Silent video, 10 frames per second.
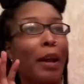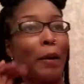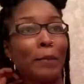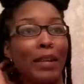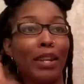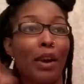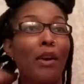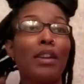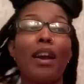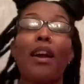But
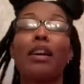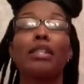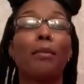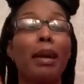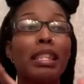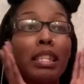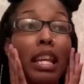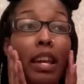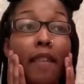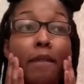no, y'all, so my
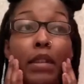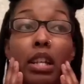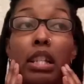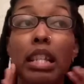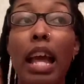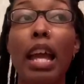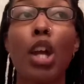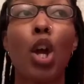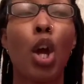skin feels like